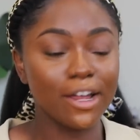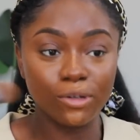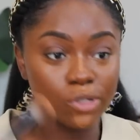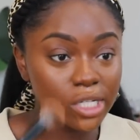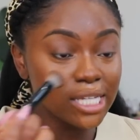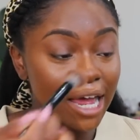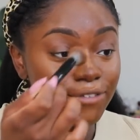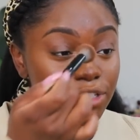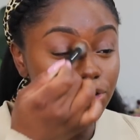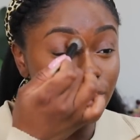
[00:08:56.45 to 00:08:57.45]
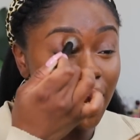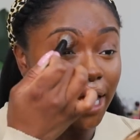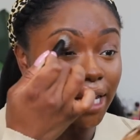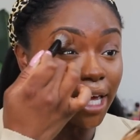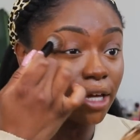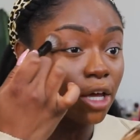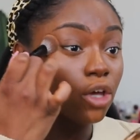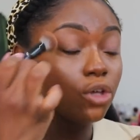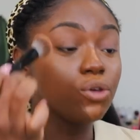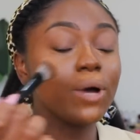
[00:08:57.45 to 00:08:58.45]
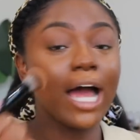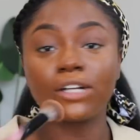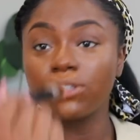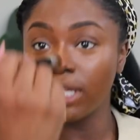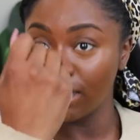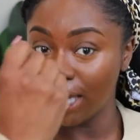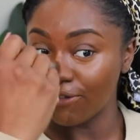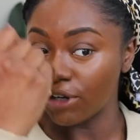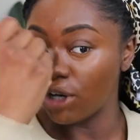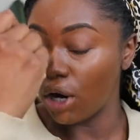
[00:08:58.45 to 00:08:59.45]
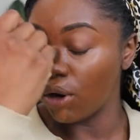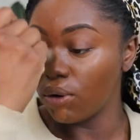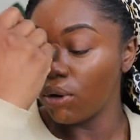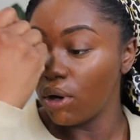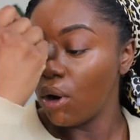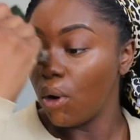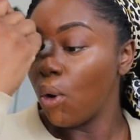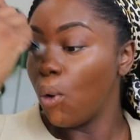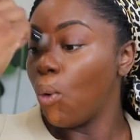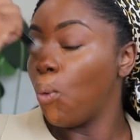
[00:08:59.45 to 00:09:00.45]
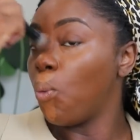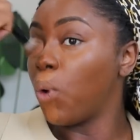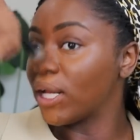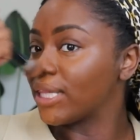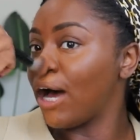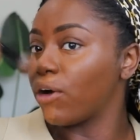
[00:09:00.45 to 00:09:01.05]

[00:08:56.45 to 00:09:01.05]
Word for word: You just have to try. Like, you actually never know what the